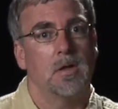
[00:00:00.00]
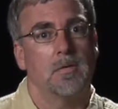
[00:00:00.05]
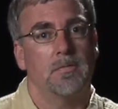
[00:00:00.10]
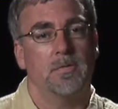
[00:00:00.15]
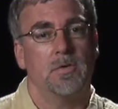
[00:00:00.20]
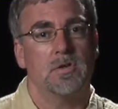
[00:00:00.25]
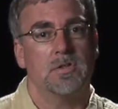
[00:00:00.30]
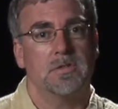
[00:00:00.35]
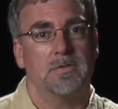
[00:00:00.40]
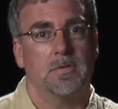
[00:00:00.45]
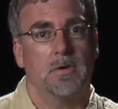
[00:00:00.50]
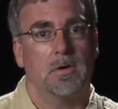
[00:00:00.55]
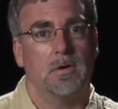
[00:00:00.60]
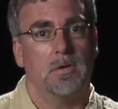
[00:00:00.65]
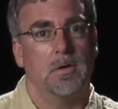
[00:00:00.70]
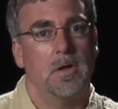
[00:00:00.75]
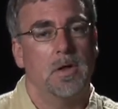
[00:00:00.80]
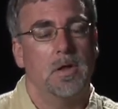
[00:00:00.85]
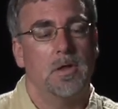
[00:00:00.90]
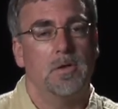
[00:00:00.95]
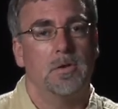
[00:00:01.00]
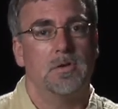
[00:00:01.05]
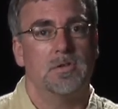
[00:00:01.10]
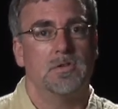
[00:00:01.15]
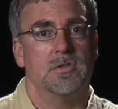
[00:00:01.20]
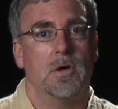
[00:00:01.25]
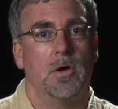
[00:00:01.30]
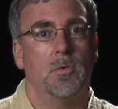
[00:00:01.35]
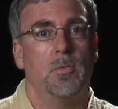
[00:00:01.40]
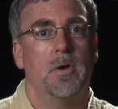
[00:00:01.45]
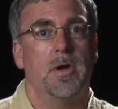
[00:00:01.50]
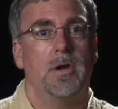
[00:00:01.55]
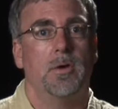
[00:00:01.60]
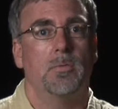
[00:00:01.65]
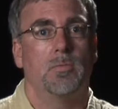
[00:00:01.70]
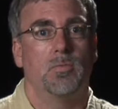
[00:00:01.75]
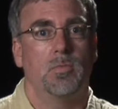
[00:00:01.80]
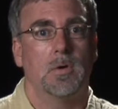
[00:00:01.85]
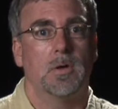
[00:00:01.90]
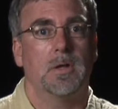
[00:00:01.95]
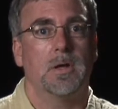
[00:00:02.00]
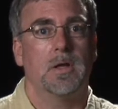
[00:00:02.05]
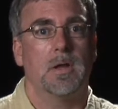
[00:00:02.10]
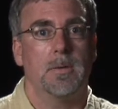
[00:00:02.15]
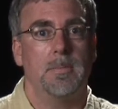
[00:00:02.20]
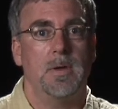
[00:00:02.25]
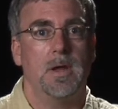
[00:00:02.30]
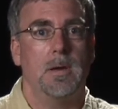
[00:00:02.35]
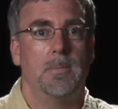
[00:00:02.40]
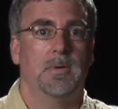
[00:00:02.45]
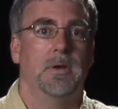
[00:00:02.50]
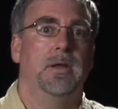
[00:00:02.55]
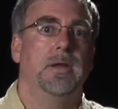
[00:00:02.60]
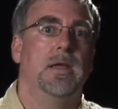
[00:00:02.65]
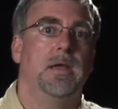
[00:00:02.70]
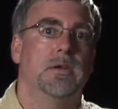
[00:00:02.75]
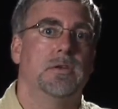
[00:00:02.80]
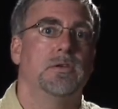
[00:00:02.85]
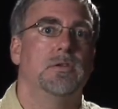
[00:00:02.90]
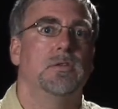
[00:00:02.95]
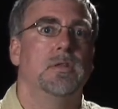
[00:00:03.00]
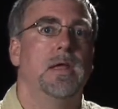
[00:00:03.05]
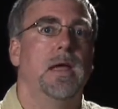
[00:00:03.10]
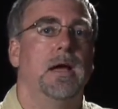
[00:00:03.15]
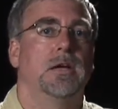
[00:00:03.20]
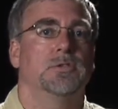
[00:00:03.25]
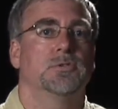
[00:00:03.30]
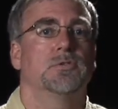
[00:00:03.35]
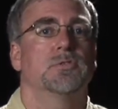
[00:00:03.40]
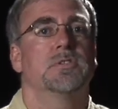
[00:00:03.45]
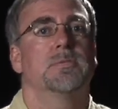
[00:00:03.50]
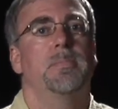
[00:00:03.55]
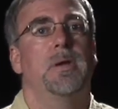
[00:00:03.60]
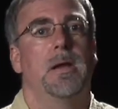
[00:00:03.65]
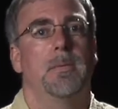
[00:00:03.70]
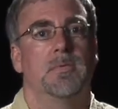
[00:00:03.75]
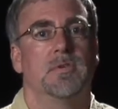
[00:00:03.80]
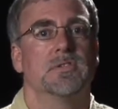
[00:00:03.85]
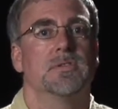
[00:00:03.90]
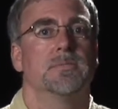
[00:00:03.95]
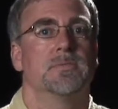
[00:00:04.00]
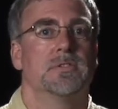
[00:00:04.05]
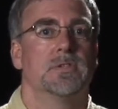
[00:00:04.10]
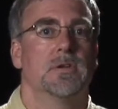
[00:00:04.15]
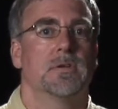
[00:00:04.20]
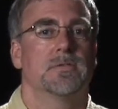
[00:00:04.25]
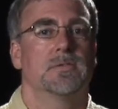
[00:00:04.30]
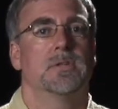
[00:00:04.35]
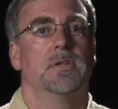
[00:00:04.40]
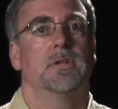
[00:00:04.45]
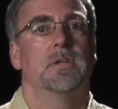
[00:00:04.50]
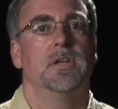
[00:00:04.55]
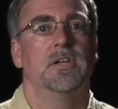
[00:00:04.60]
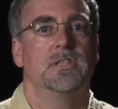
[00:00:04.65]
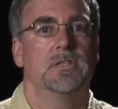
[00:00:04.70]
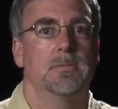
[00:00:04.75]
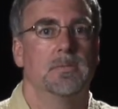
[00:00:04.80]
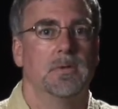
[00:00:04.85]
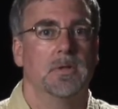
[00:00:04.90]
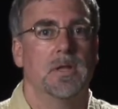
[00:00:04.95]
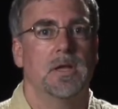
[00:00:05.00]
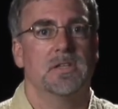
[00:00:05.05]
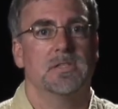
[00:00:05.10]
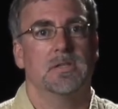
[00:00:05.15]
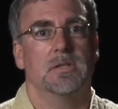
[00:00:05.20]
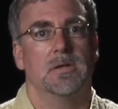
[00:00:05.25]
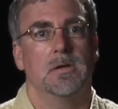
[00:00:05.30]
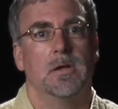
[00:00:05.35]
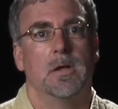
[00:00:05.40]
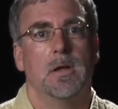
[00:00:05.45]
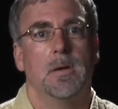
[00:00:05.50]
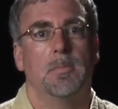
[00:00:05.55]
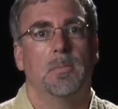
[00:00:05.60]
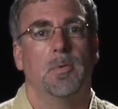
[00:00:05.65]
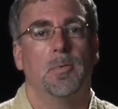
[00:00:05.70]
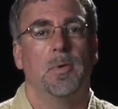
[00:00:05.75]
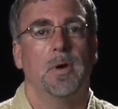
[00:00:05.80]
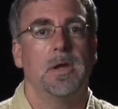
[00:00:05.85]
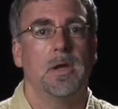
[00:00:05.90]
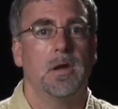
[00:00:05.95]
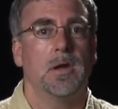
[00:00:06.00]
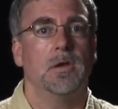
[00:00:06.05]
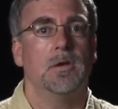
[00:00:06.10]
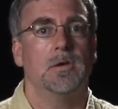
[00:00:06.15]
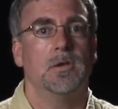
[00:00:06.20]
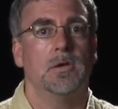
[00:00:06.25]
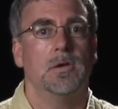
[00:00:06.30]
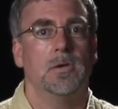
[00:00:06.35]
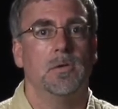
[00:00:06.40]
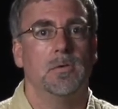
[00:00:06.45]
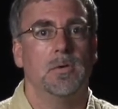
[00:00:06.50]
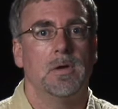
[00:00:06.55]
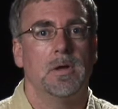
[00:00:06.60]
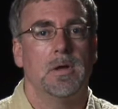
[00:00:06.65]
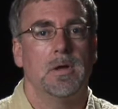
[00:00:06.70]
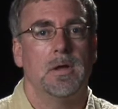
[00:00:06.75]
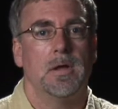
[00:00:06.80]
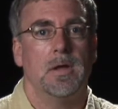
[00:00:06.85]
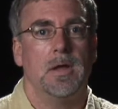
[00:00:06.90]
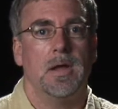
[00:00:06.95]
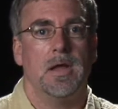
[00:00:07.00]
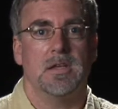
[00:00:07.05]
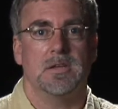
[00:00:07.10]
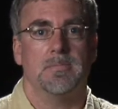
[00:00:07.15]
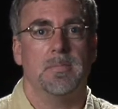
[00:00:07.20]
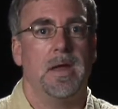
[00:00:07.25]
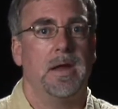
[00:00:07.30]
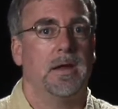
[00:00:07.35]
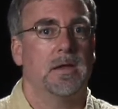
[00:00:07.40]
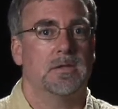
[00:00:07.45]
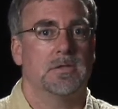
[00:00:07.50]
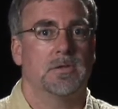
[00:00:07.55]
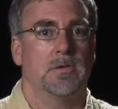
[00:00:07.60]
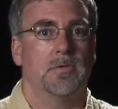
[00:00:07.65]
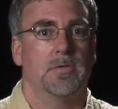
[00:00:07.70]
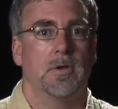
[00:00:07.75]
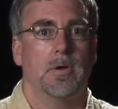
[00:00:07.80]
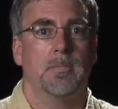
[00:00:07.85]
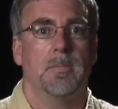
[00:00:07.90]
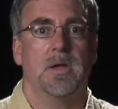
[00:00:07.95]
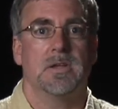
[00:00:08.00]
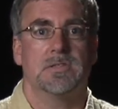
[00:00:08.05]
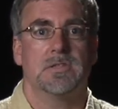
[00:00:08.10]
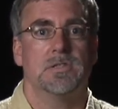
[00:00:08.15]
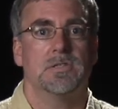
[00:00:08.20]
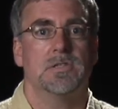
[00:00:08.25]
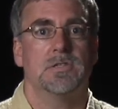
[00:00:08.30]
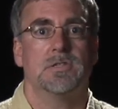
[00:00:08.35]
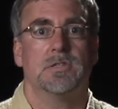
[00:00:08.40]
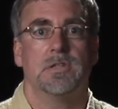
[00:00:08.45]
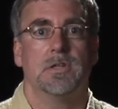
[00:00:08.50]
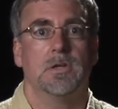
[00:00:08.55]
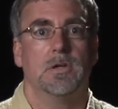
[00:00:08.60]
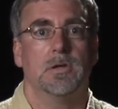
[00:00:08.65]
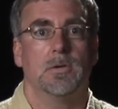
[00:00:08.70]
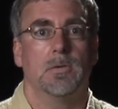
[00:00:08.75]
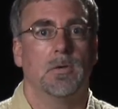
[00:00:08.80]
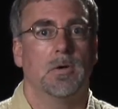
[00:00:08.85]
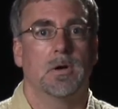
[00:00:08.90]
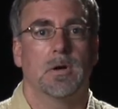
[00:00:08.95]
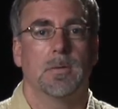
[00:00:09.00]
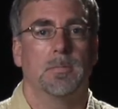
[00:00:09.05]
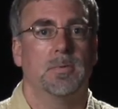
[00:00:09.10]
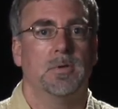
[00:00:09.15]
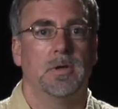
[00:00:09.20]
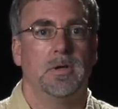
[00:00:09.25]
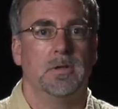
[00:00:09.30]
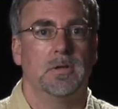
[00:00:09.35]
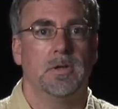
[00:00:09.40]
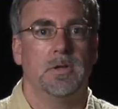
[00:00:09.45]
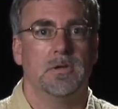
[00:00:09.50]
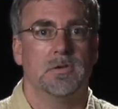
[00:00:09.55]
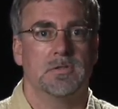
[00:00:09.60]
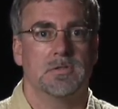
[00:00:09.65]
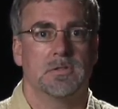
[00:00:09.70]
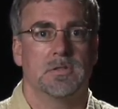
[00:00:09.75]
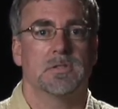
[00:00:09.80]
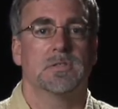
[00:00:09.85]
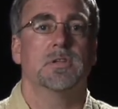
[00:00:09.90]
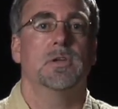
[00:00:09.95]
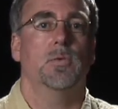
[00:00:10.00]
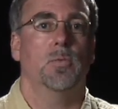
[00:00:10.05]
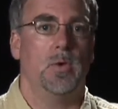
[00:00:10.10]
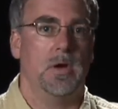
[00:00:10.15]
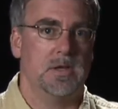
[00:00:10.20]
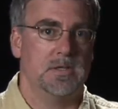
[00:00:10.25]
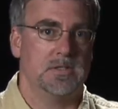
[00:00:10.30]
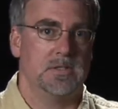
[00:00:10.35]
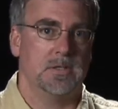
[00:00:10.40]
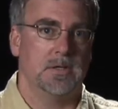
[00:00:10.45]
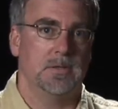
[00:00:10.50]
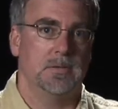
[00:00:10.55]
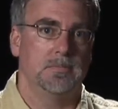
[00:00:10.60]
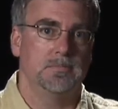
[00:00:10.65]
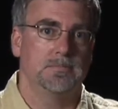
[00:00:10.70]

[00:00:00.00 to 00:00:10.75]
First of all, there's no way you're really going to be able to get to the actual spammers themselves to teach them a lesson. But what you can do is make it so their messages to you are completely useless and wasted.